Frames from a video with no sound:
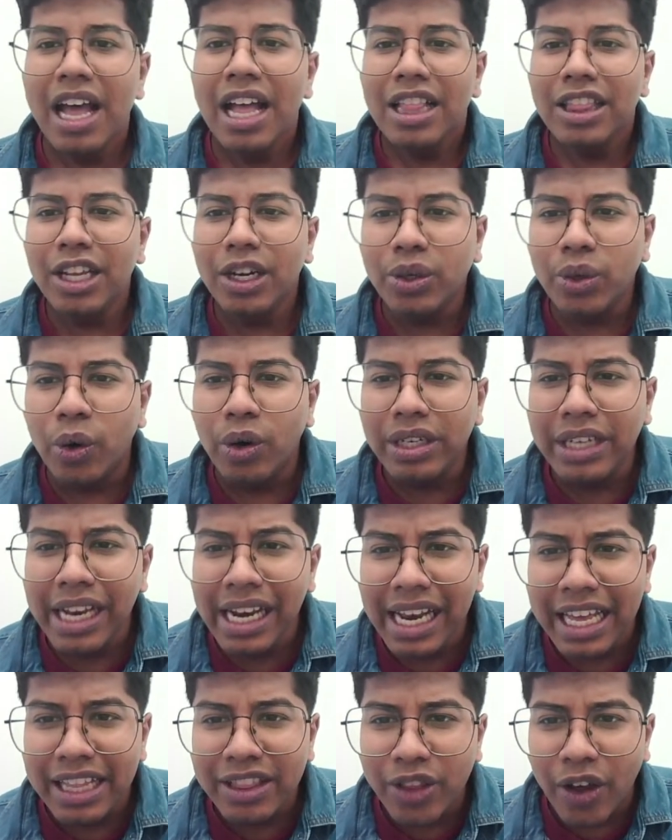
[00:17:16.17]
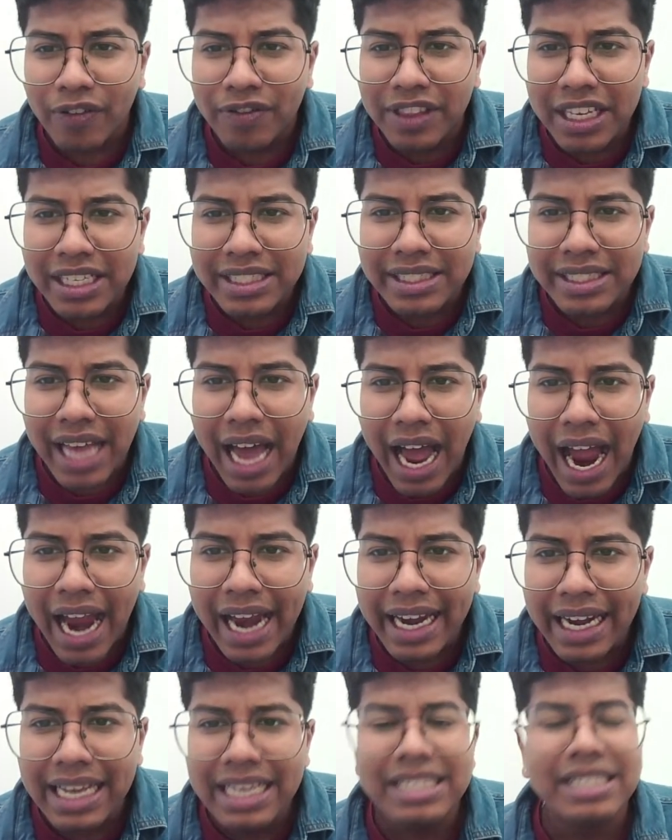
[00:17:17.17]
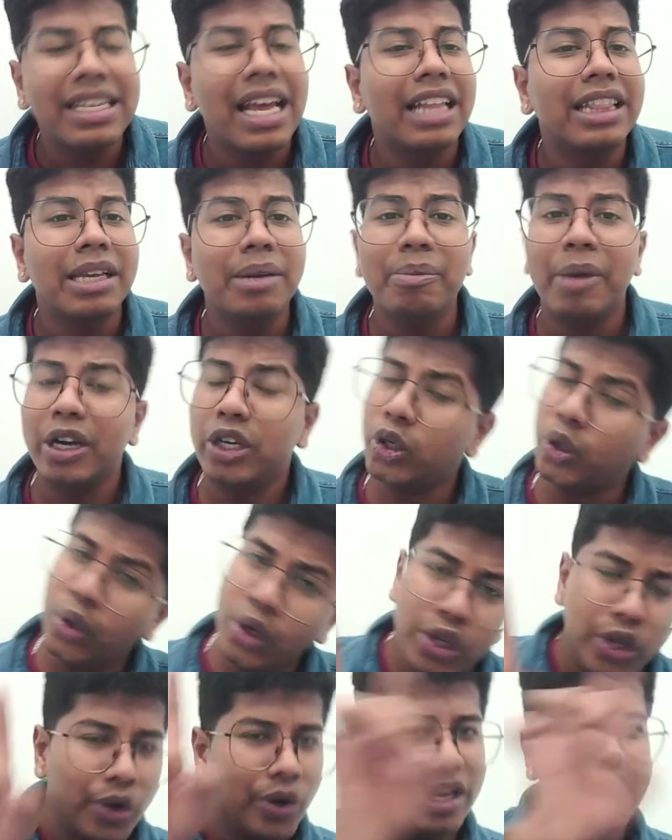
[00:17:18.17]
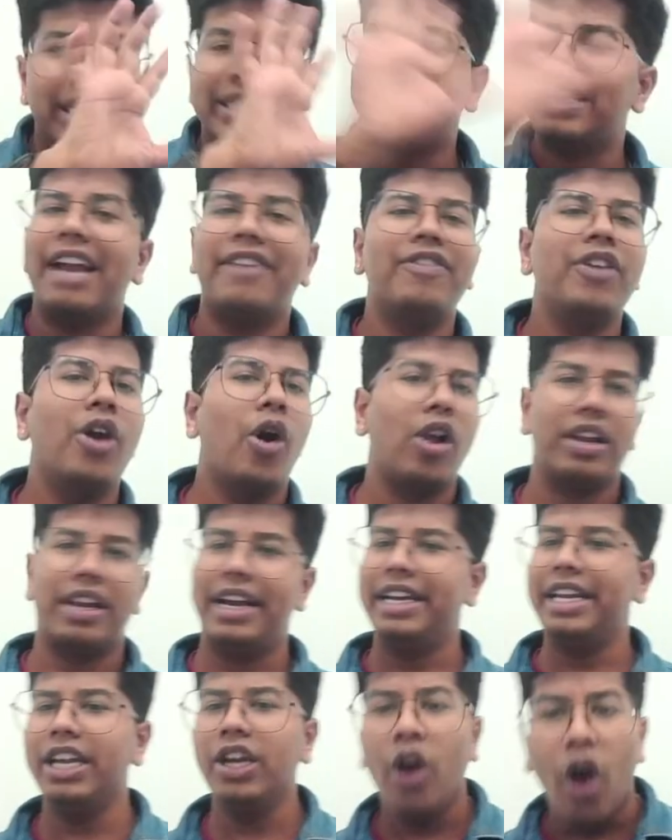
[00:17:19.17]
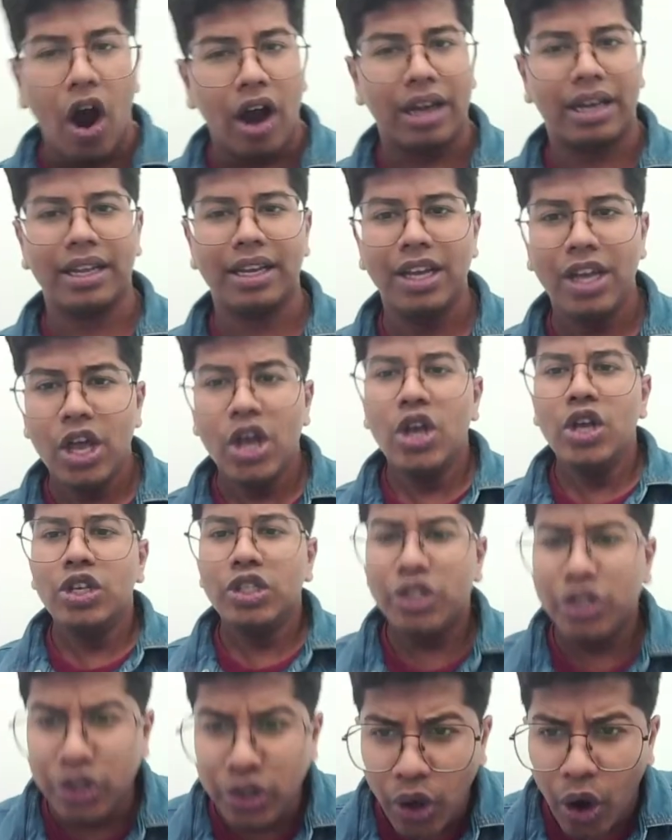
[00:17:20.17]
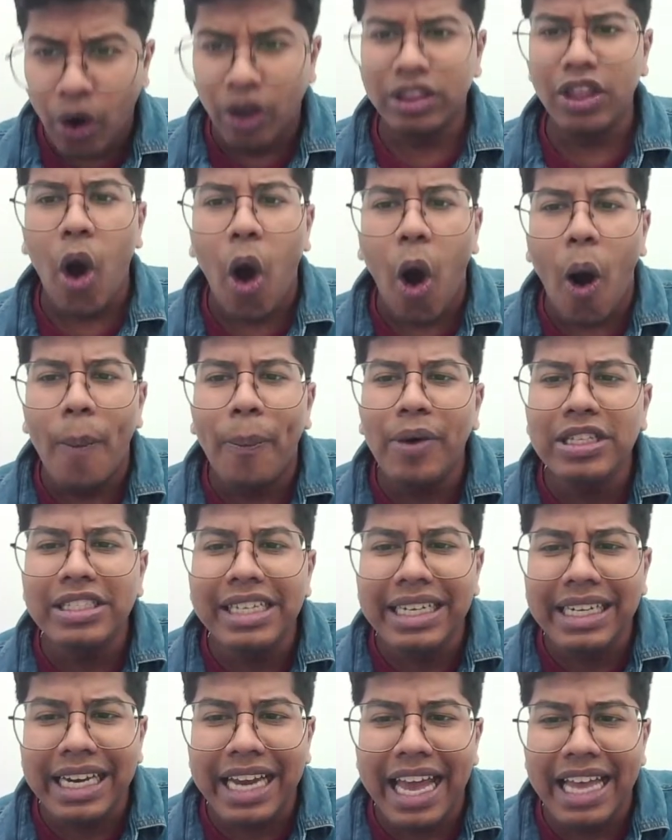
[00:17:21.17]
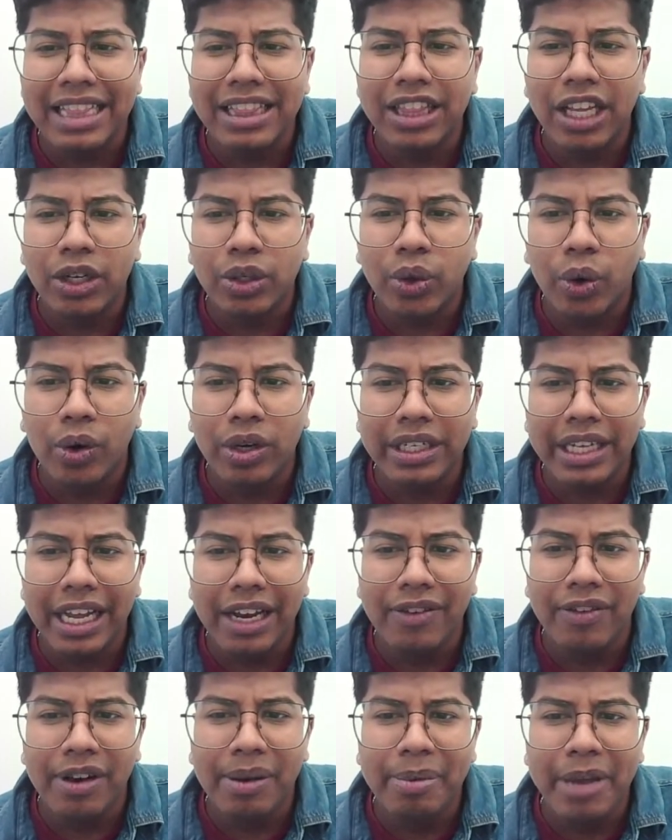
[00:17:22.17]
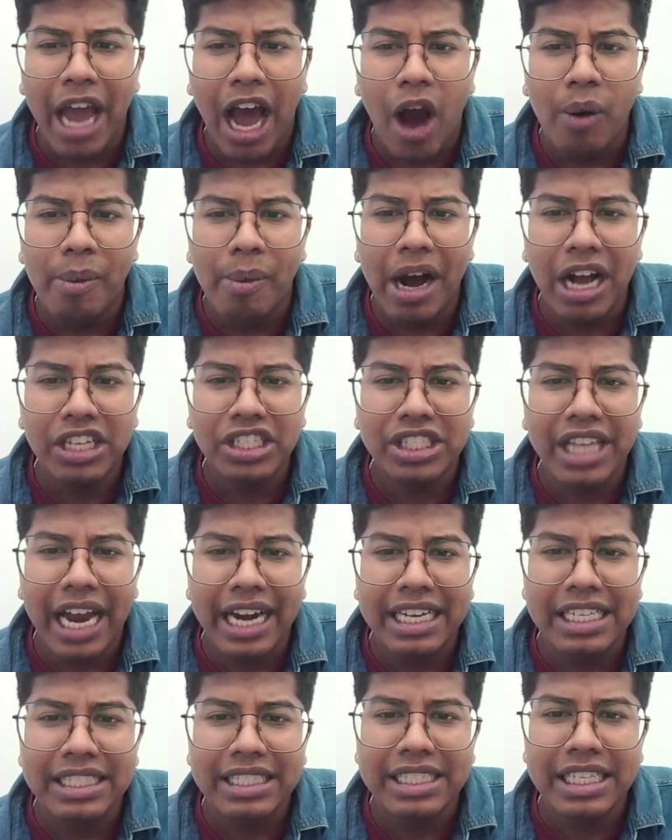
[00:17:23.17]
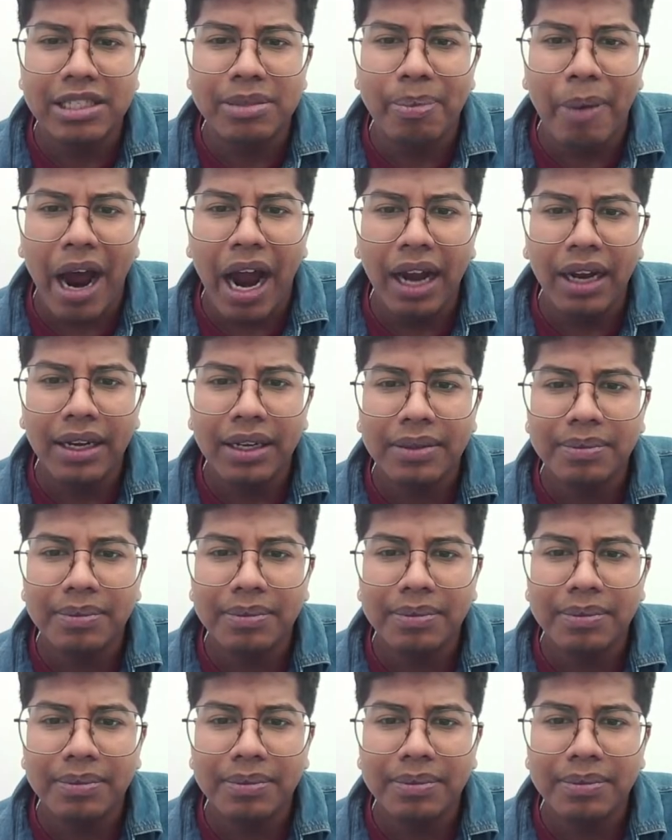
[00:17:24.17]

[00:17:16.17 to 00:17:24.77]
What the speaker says: The total length of this side is nothing but 2 units that we already got. So the opposite length, the total will be how much? That is this part.